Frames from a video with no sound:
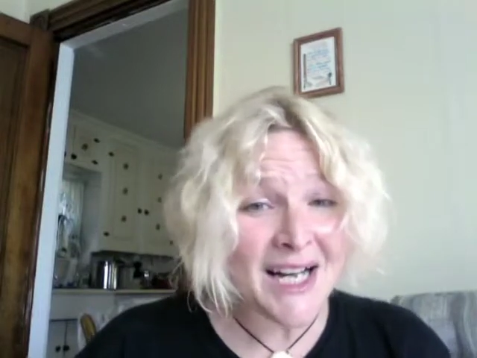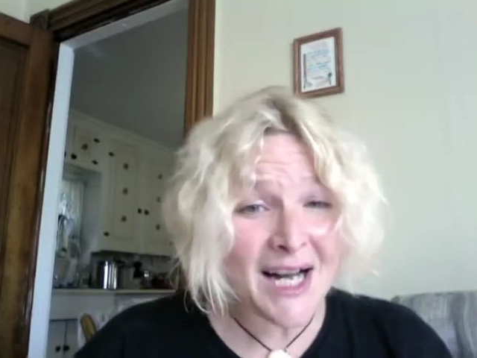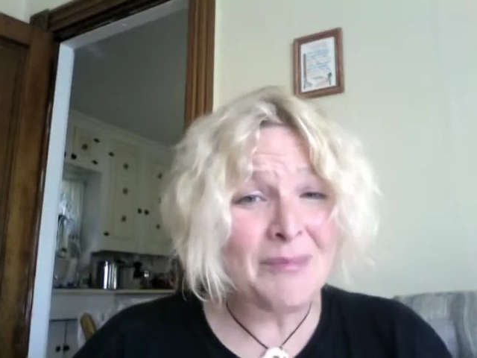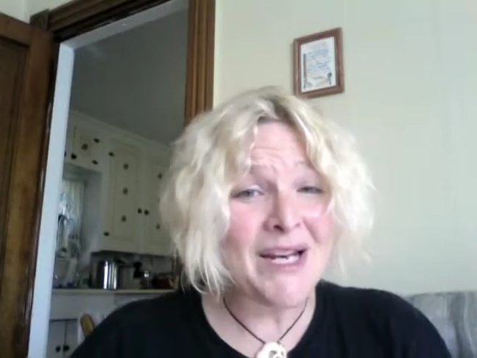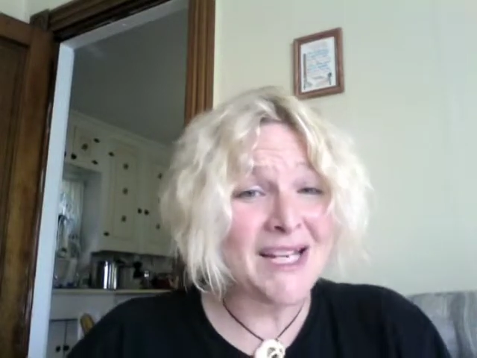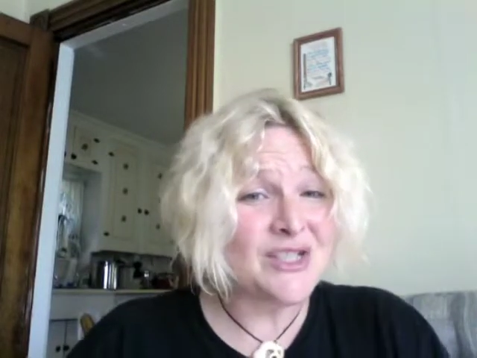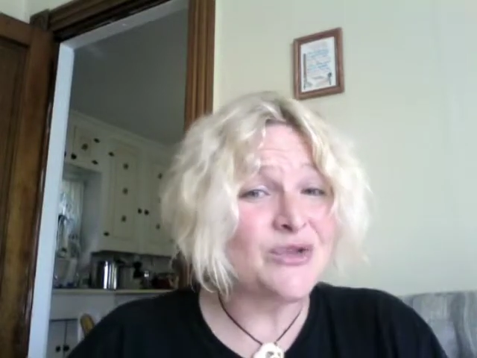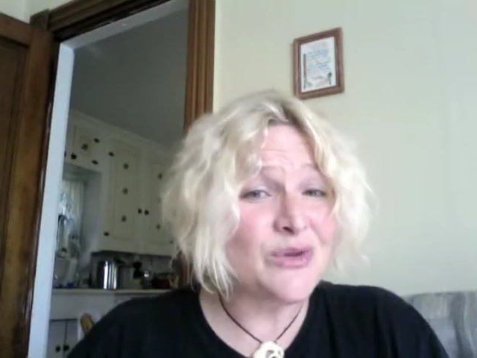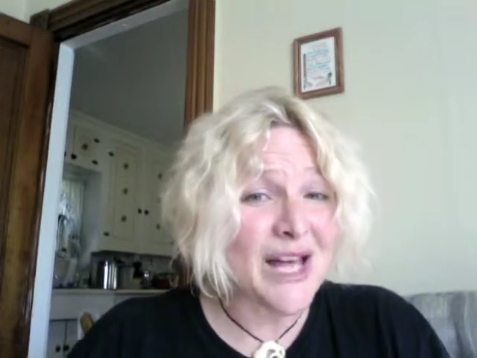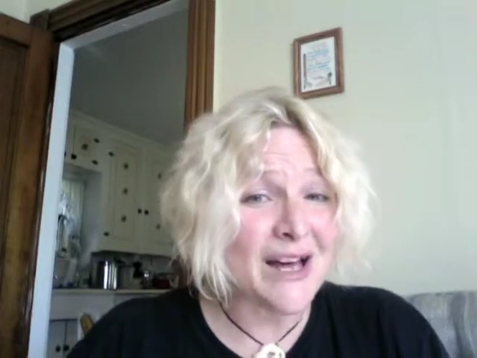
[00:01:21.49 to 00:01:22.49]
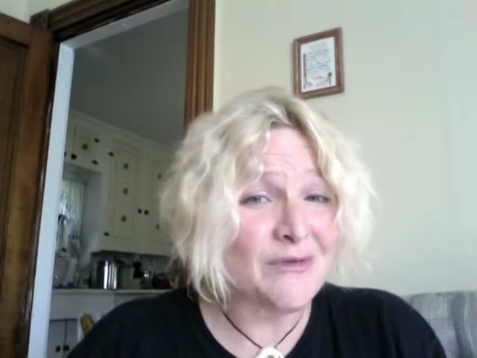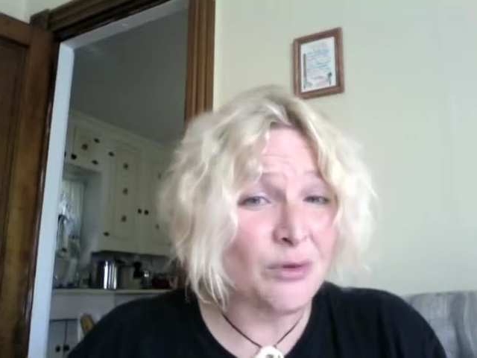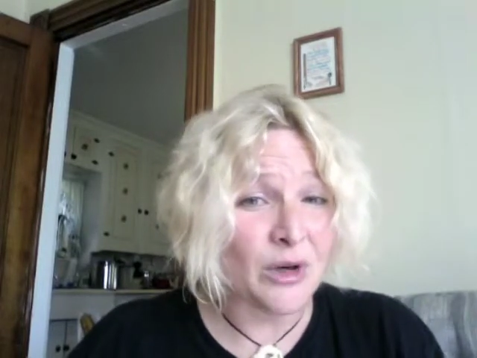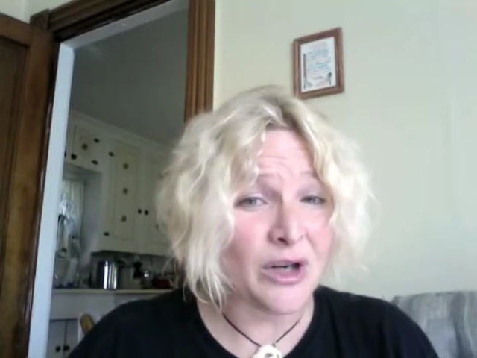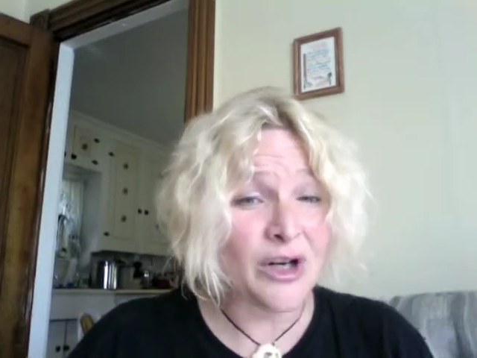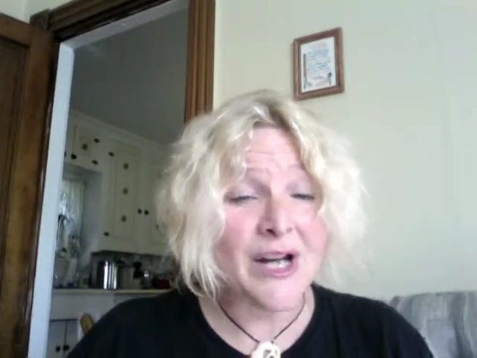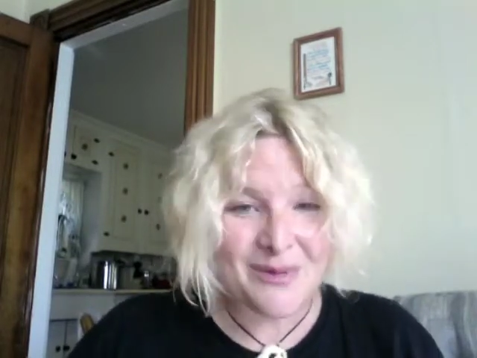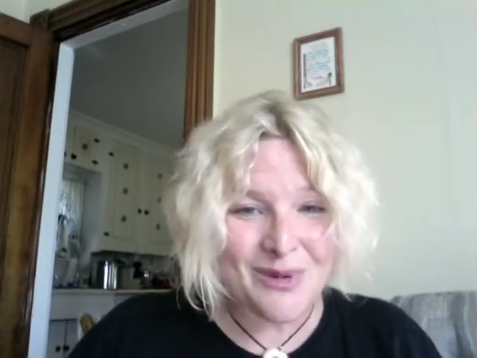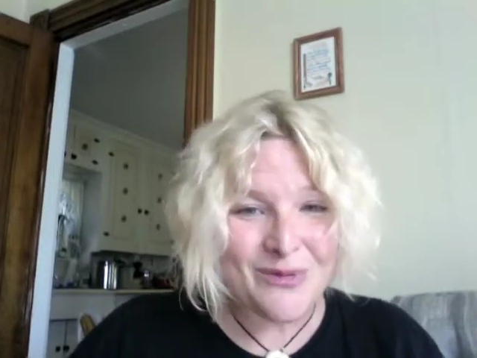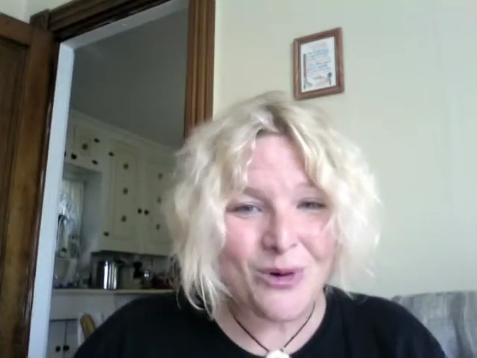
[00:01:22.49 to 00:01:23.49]
I bet he'd do that for her.
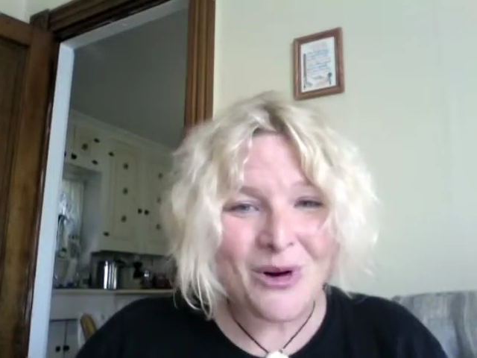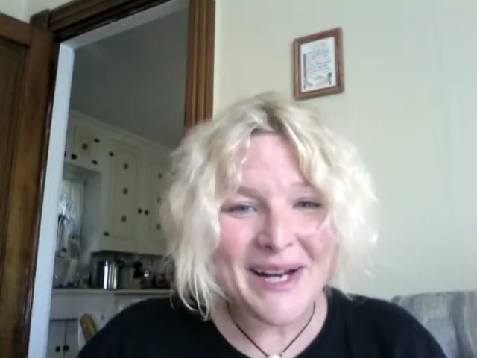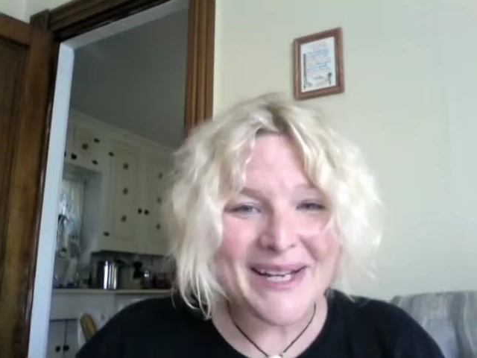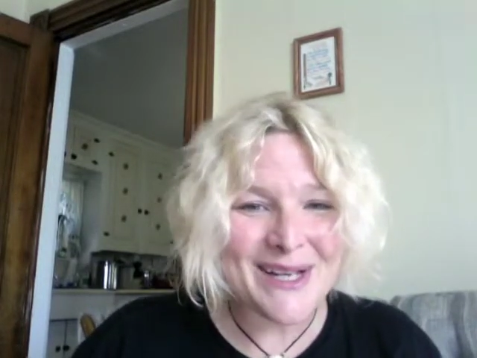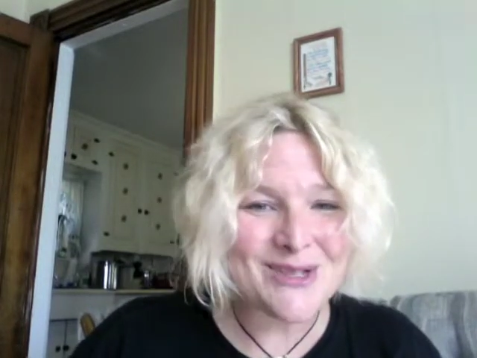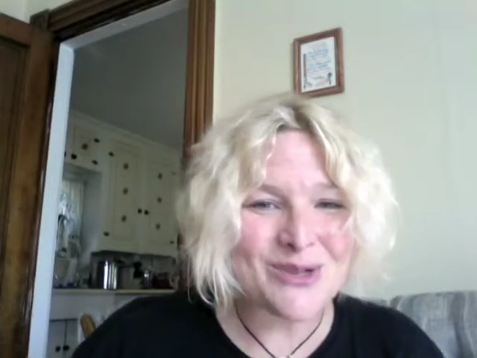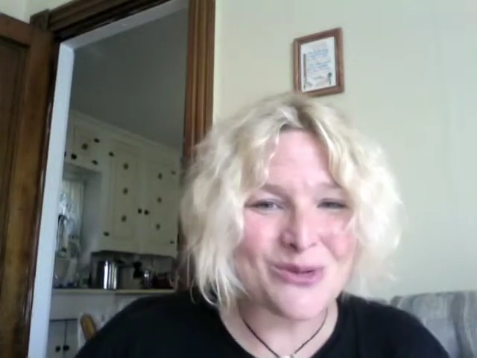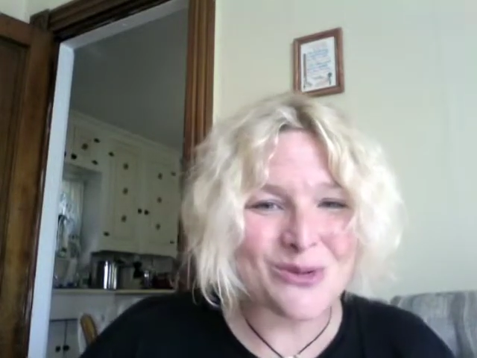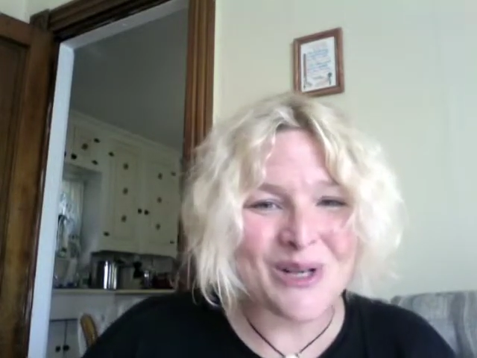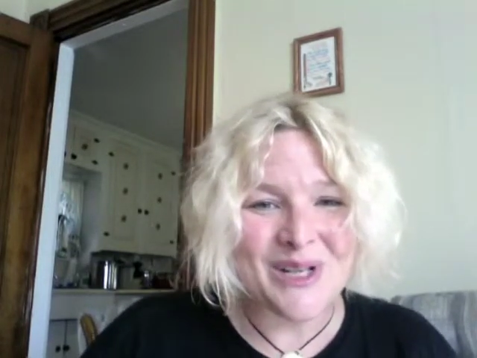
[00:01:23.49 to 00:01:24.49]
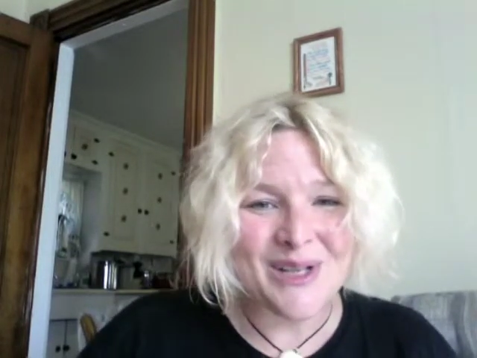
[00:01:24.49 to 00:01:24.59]
Before I get to